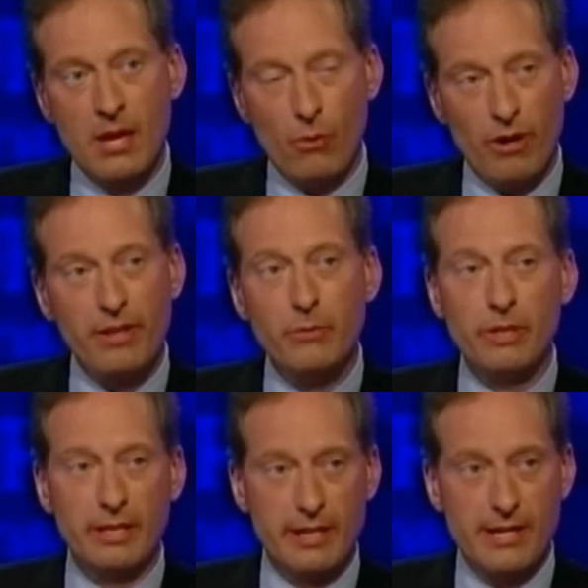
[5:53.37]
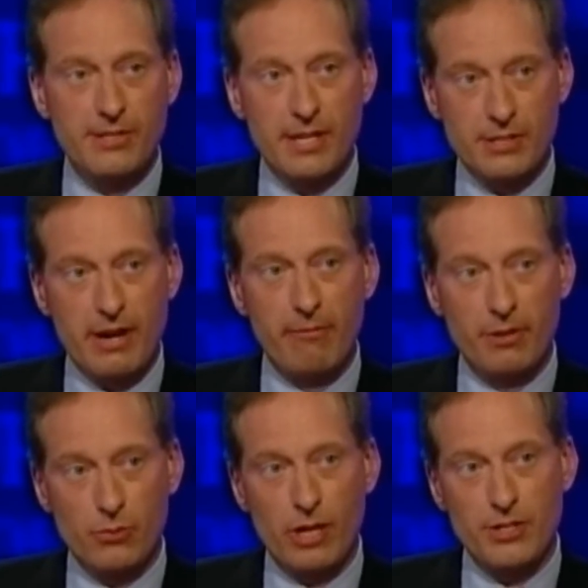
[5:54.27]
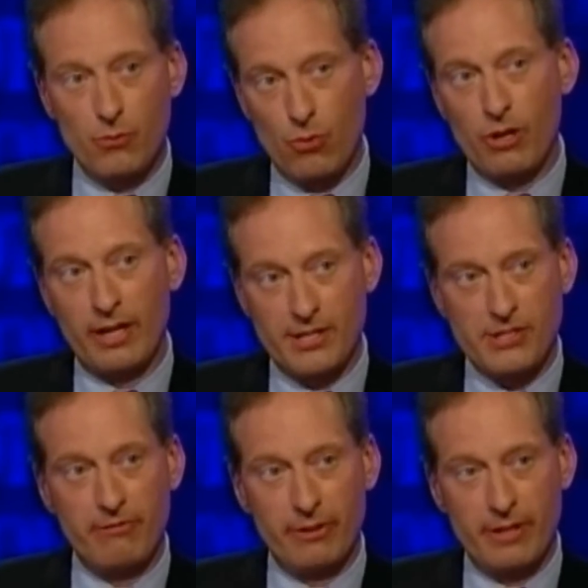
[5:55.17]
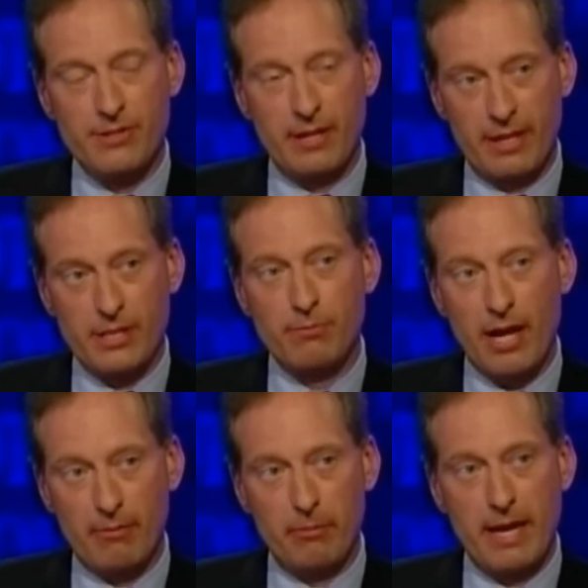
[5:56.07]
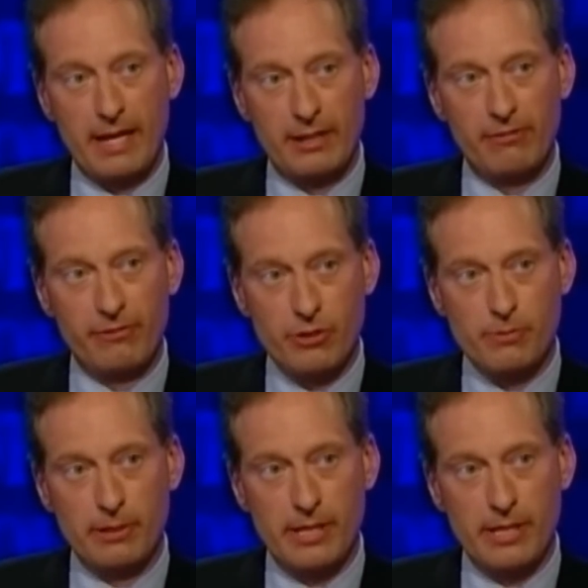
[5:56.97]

Well, I think when the United States government is waging war against civilians, I think it's problematic in the first place.